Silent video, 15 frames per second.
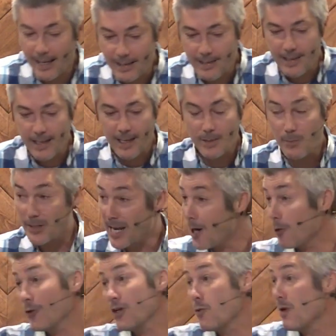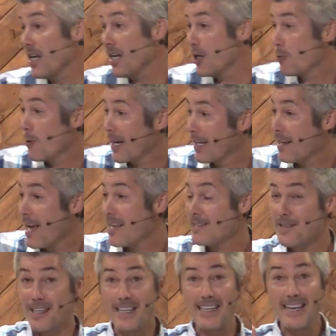this. But not only do we need to recognize
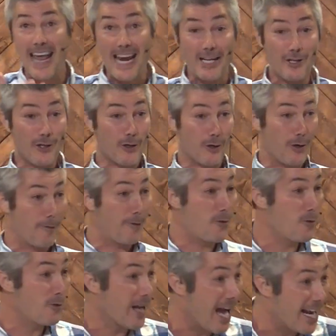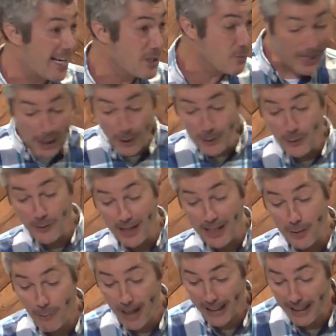the nature of who God is, we also need to
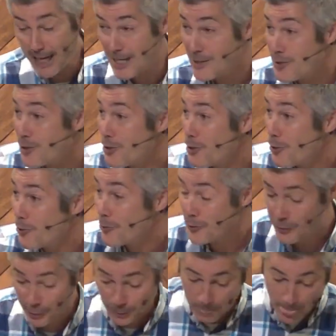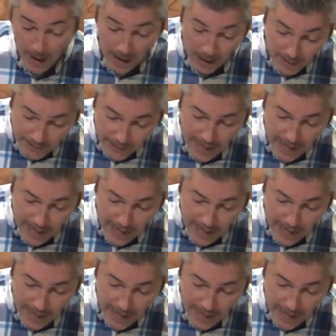recognize the nurture of God.